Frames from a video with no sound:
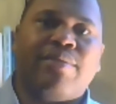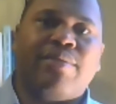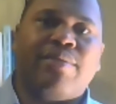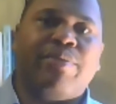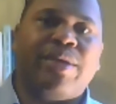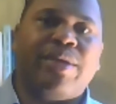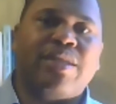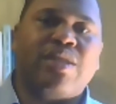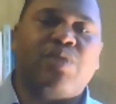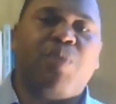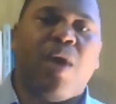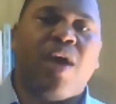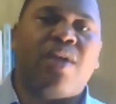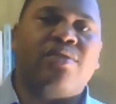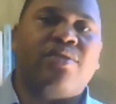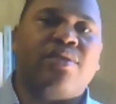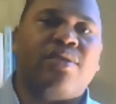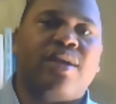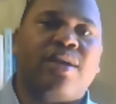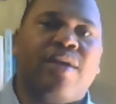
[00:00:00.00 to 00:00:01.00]
of the business
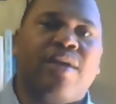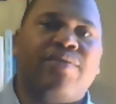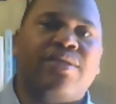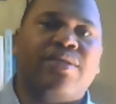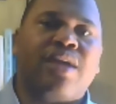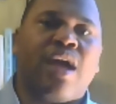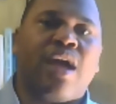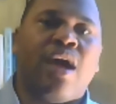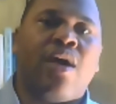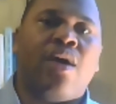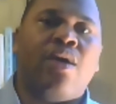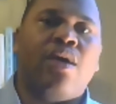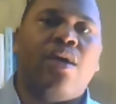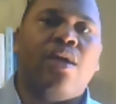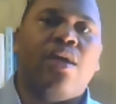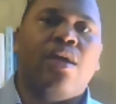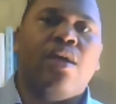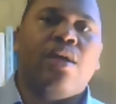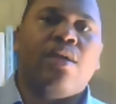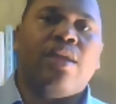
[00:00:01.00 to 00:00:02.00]
partners on the conference call
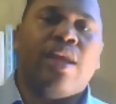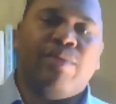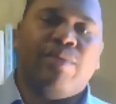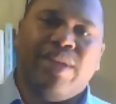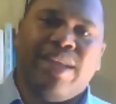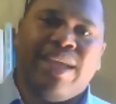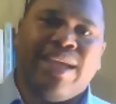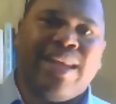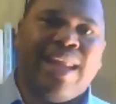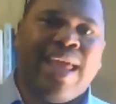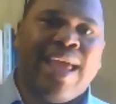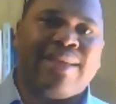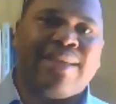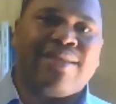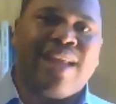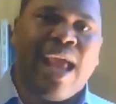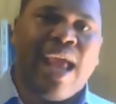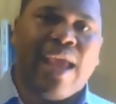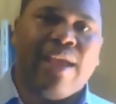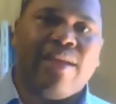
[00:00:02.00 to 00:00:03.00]
that we did
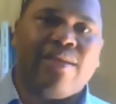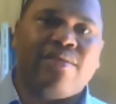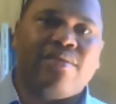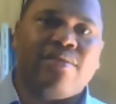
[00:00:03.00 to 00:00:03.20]
last night.